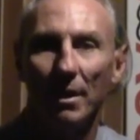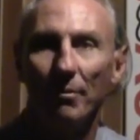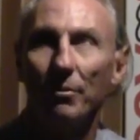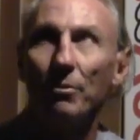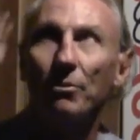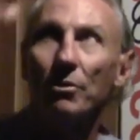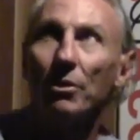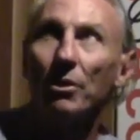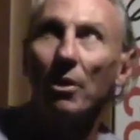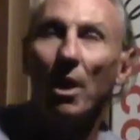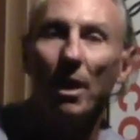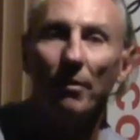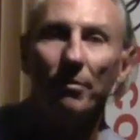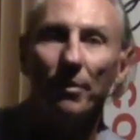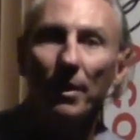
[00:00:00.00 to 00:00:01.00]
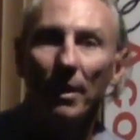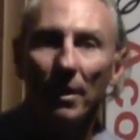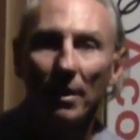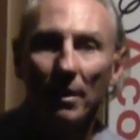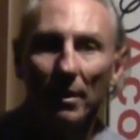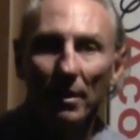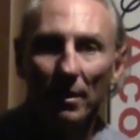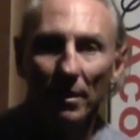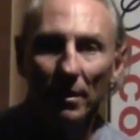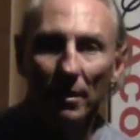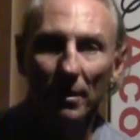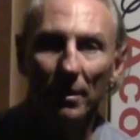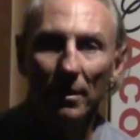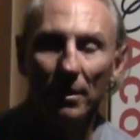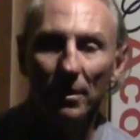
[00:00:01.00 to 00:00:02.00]
If you took off the
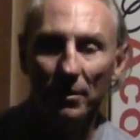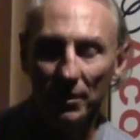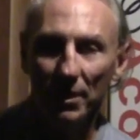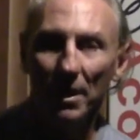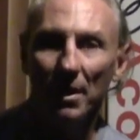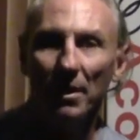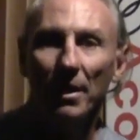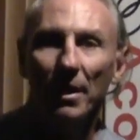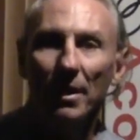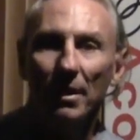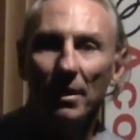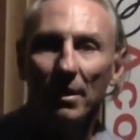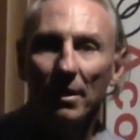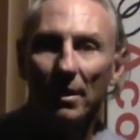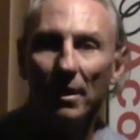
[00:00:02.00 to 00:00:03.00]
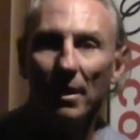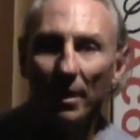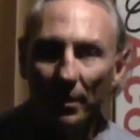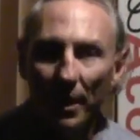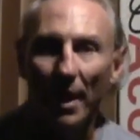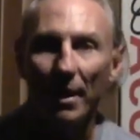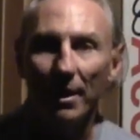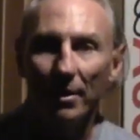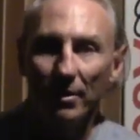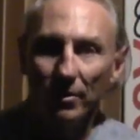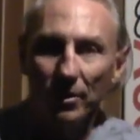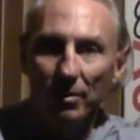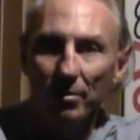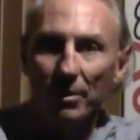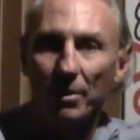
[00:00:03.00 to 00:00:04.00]
ceiling, that
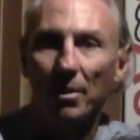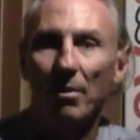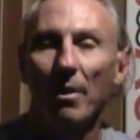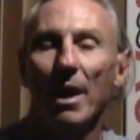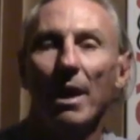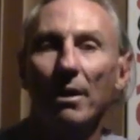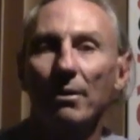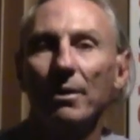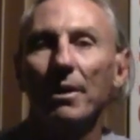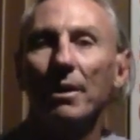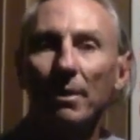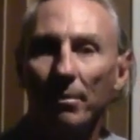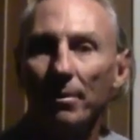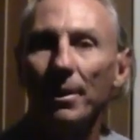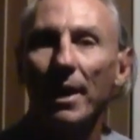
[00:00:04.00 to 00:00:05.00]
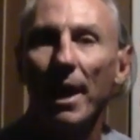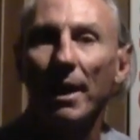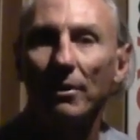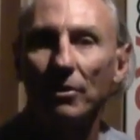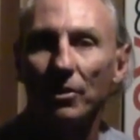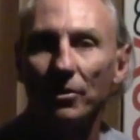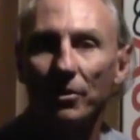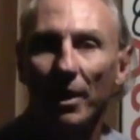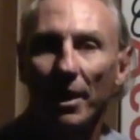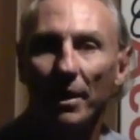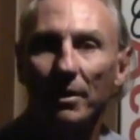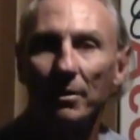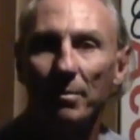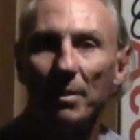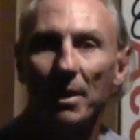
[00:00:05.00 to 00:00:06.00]
energy would go out and it would act just
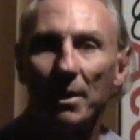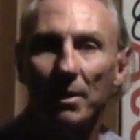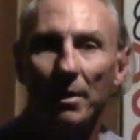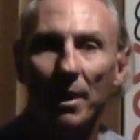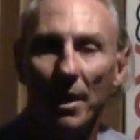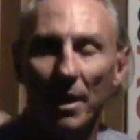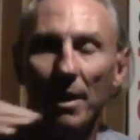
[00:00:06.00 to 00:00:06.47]
like a speaker.